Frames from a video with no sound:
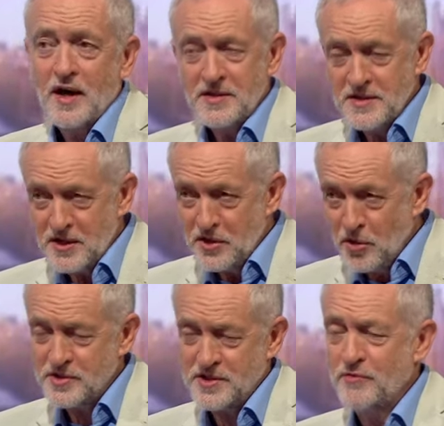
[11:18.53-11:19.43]
I did
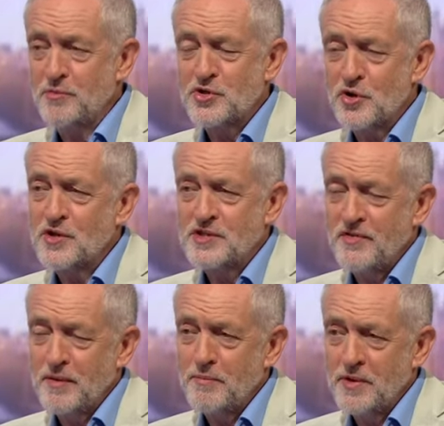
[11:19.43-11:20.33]
not have a majority
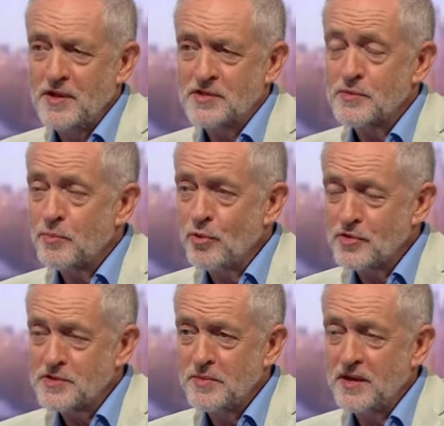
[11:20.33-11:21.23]
of MPs
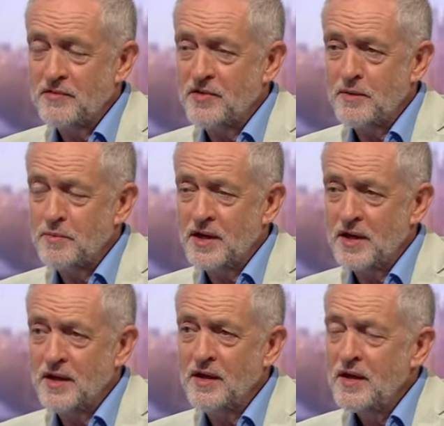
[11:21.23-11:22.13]
supporting me at the very
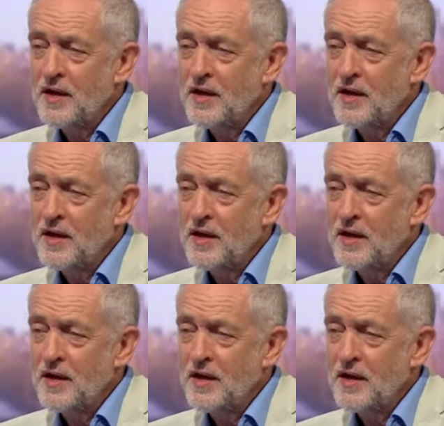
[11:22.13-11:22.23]
beginning.